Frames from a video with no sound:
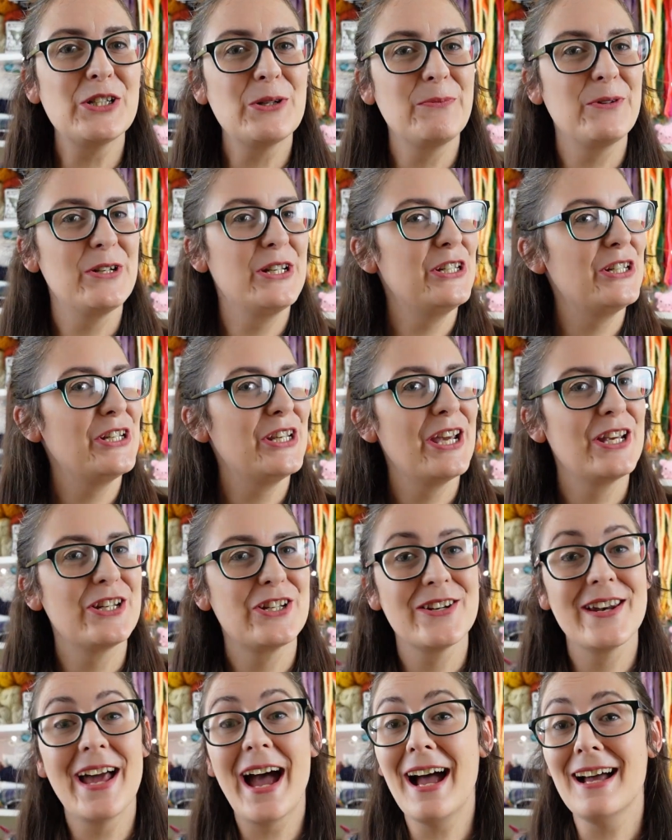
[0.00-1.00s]

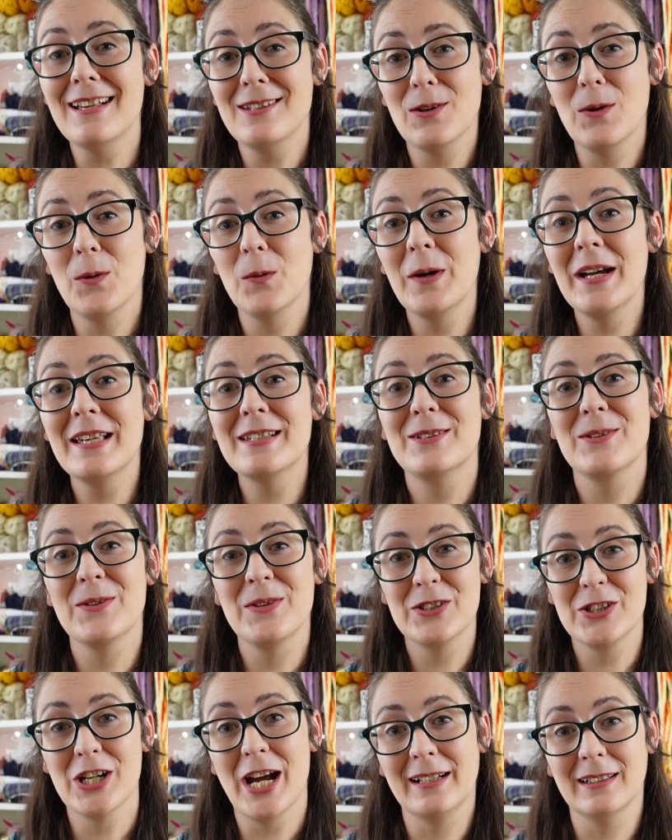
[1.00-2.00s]
appreciation as always to the
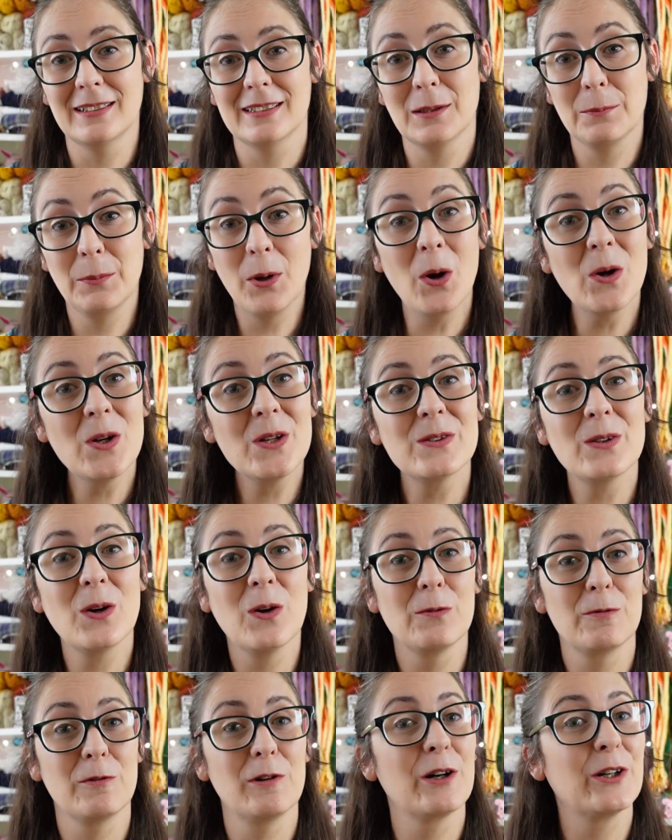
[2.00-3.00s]
channel supporters
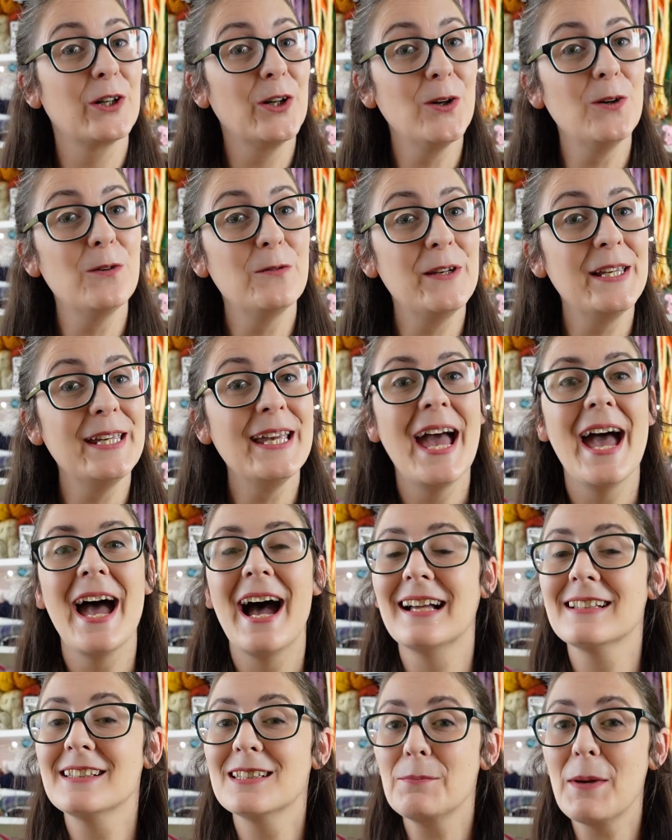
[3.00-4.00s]
over on Ko-fi,
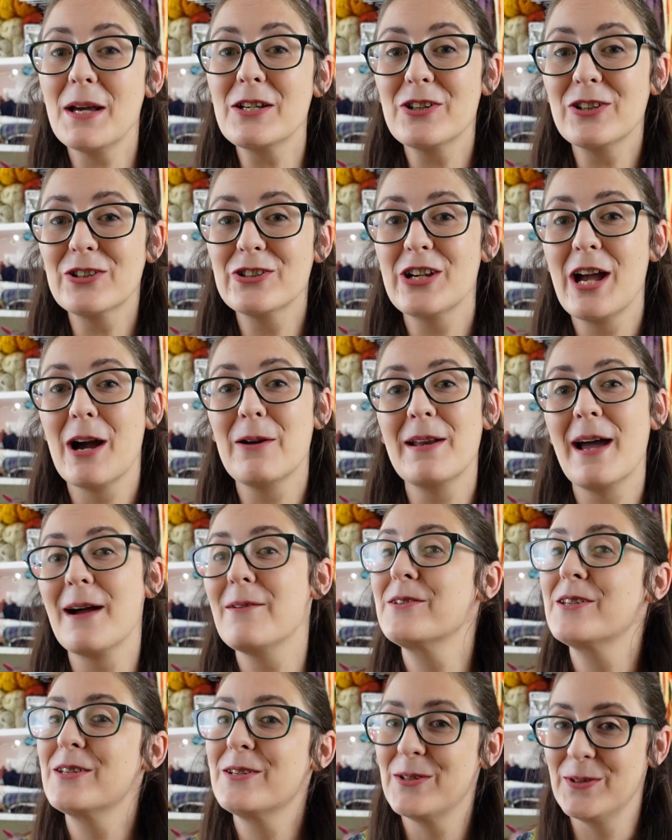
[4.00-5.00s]
and special shout
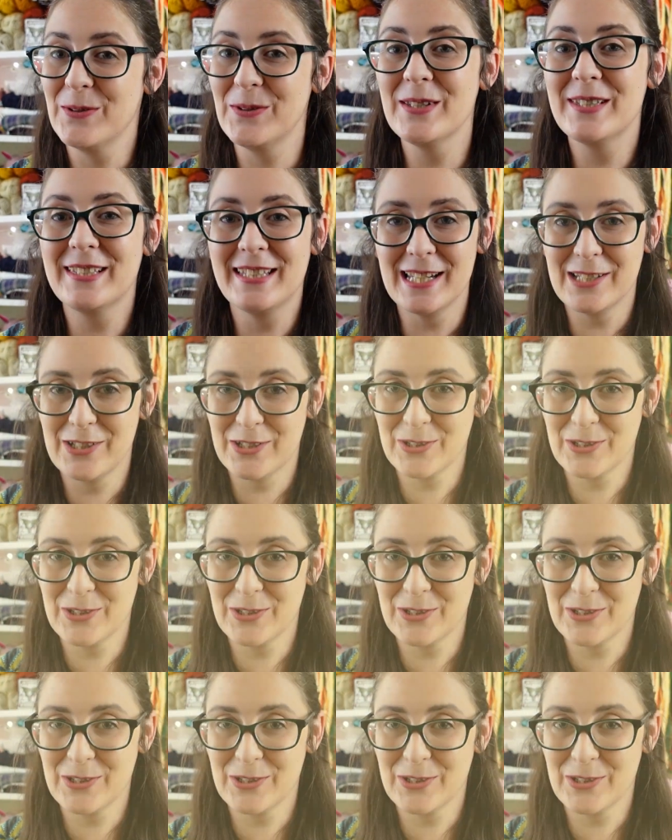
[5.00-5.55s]
out to the Stitch